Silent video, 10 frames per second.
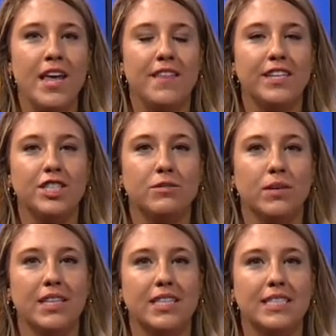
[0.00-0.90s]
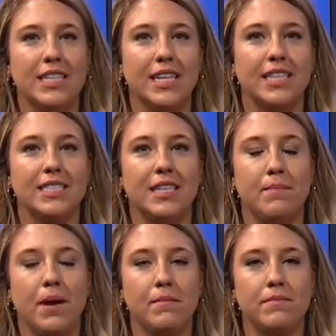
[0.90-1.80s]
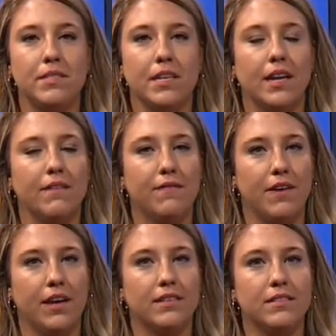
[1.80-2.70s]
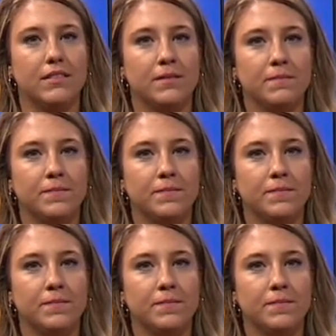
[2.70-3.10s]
They just want the city to step up to get it fixed.